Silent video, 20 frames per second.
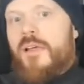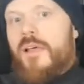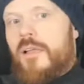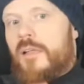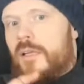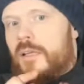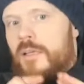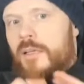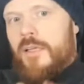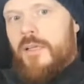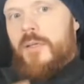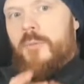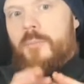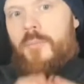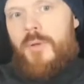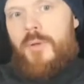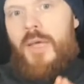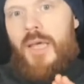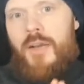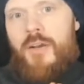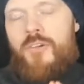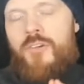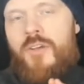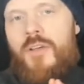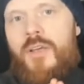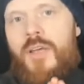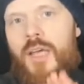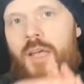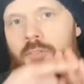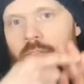a little little
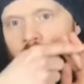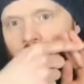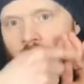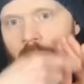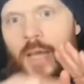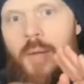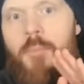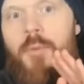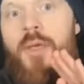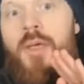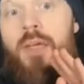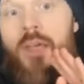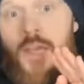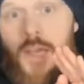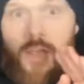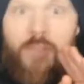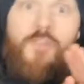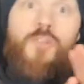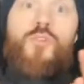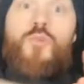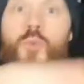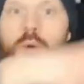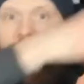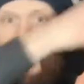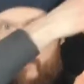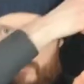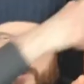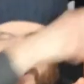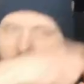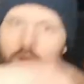energy every time, and the
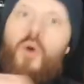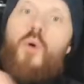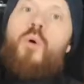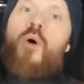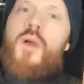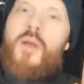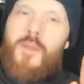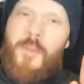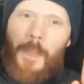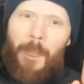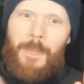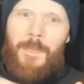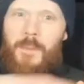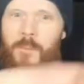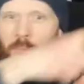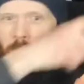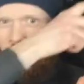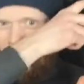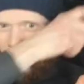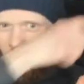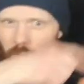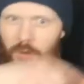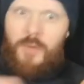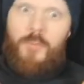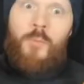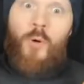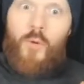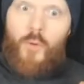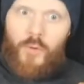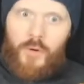swing will go more and
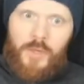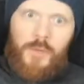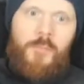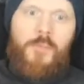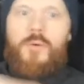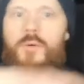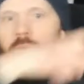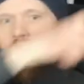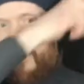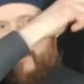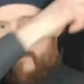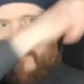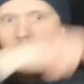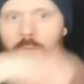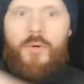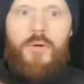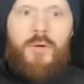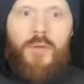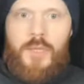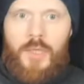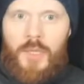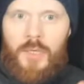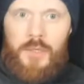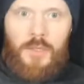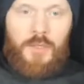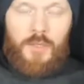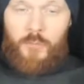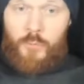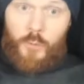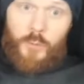more and more and more. And
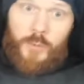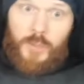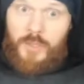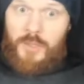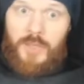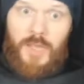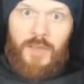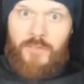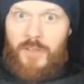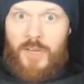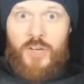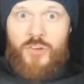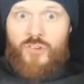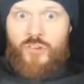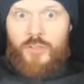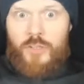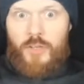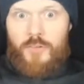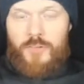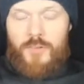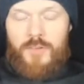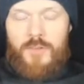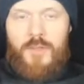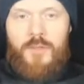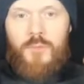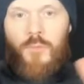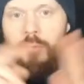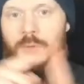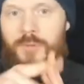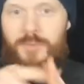if we didn't have energy losses,
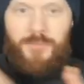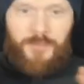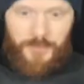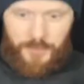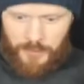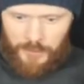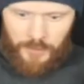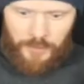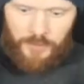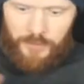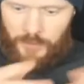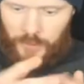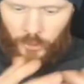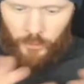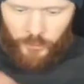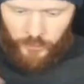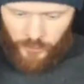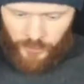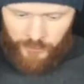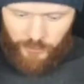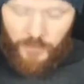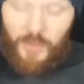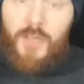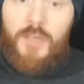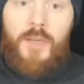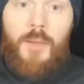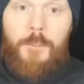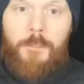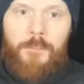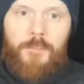this would go to
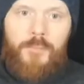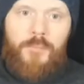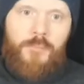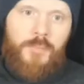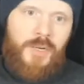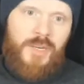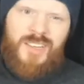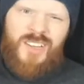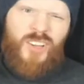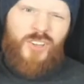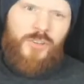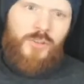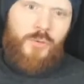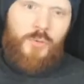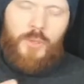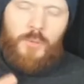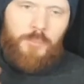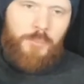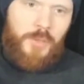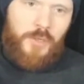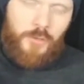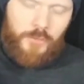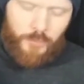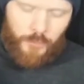infinity. But it can't do that because